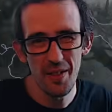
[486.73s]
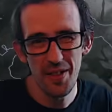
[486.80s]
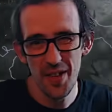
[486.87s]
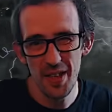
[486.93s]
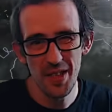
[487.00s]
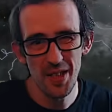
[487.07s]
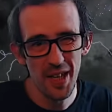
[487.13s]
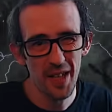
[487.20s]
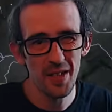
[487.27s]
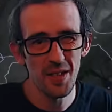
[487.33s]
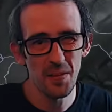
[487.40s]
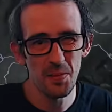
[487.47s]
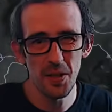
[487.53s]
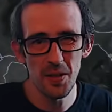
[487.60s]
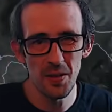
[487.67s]
30
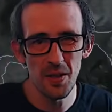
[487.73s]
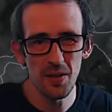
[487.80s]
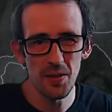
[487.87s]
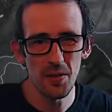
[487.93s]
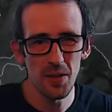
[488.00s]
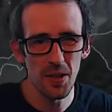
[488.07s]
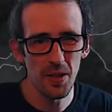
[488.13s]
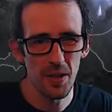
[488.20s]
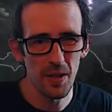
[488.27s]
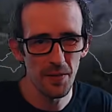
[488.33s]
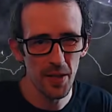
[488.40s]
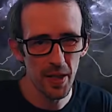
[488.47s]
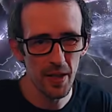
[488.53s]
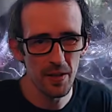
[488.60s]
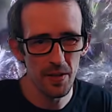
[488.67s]
seconds, but you do need stuff
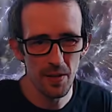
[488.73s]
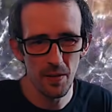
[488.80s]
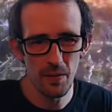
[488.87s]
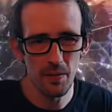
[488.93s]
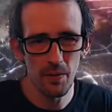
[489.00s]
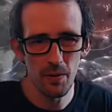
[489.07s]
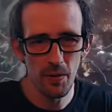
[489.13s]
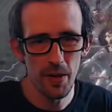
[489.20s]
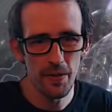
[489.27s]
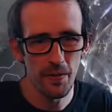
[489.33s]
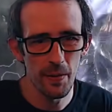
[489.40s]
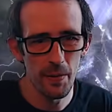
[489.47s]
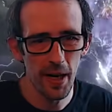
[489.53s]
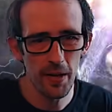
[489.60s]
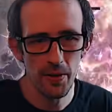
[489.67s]
to kill. It's not great
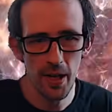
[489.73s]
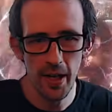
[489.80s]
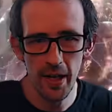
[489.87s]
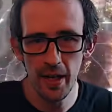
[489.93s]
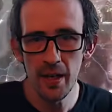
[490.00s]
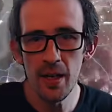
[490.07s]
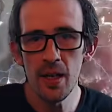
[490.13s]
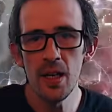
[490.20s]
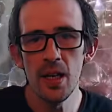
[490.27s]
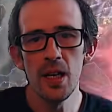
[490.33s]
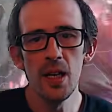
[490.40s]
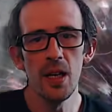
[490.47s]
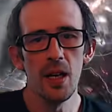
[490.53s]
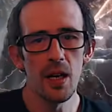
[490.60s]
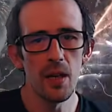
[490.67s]
for backtracking.
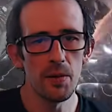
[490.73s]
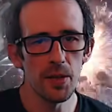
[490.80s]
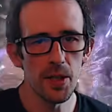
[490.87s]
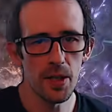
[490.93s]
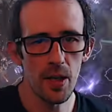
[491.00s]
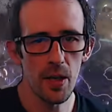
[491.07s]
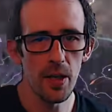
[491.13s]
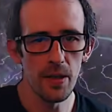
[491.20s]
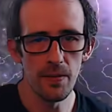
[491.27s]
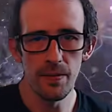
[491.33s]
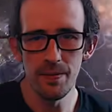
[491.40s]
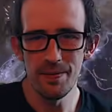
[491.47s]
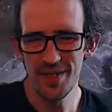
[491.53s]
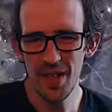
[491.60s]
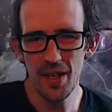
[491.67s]
Which is kind of
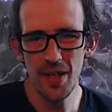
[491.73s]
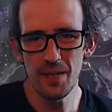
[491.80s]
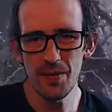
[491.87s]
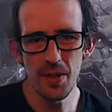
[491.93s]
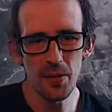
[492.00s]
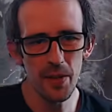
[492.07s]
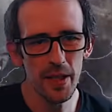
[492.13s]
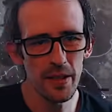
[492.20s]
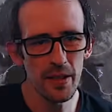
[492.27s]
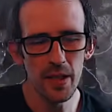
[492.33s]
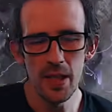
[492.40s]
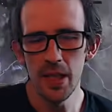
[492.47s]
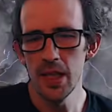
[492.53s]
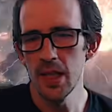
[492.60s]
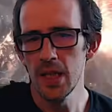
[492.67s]
annoying,
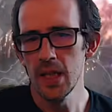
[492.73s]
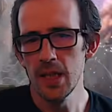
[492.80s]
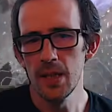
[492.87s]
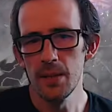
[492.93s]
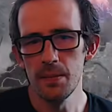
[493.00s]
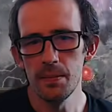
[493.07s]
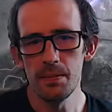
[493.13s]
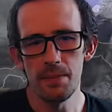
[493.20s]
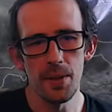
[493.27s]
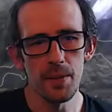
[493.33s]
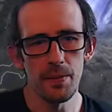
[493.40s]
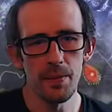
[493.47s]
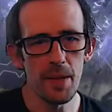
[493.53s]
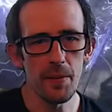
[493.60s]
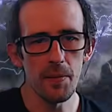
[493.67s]

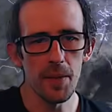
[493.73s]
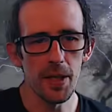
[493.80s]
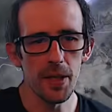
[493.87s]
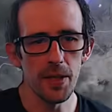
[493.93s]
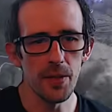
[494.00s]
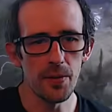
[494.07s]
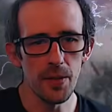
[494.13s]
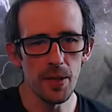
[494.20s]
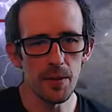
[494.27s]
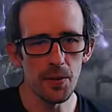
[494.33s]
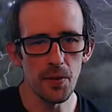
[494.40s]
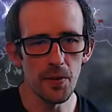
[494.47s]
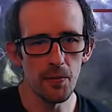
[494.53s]
but maybe we could use some sort of